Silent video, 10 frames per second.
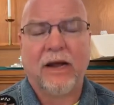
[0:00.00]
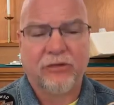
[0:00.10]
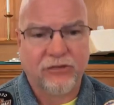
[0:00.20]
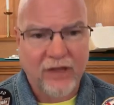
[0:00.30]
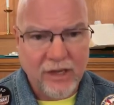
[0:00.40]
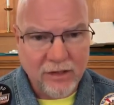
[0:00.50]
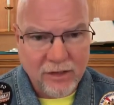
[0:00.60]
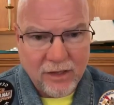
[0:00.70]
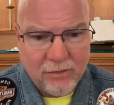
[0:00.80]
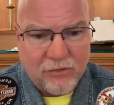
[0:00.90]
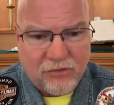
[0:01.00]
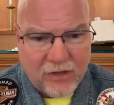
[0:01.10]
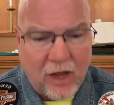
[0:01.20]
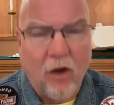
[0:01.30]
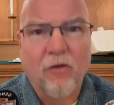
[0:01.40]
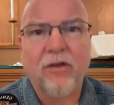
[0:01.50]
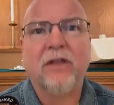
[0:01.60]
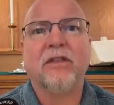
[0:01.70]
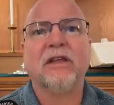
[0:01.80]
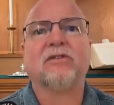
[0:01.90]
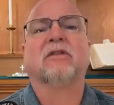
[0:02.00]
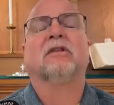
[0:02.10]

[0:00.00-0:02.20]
by Satan himself and these